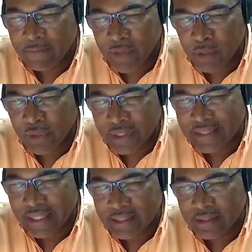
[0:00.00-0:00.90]
they were
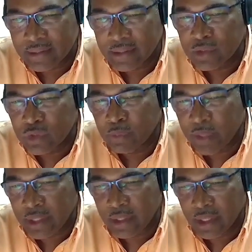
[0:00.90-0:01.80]
entitled to
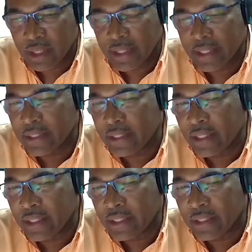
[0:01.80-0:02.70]
be
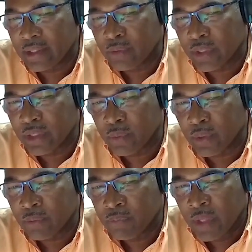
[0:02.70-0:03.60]
in where they
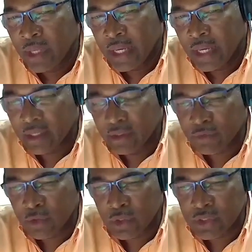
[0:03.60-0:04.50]
were. England, of
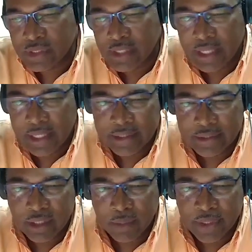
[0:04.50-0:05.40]
course,
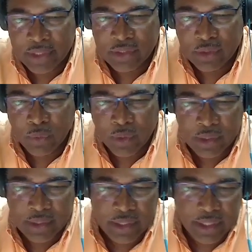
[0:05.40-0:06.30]
dominated the
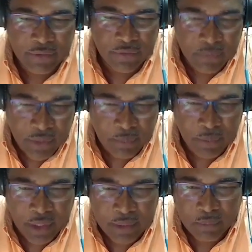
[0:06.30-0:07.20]
world, and they
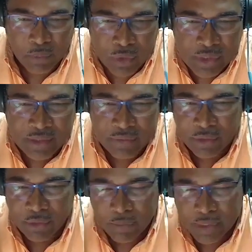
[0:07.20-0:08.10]
brought most of
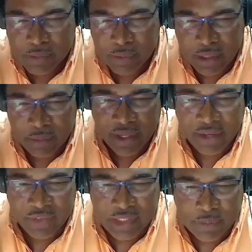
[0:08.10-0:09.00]
the replacement labor
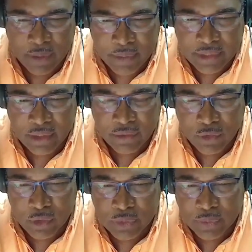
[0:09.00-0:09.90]
after experimenting, of
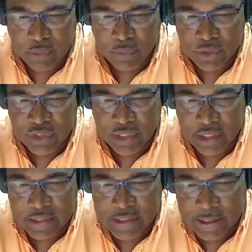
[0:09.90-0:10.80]
course, with the
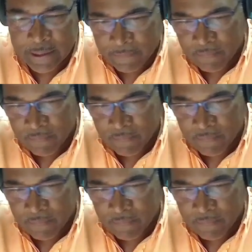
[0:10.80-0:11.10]
Portuguese,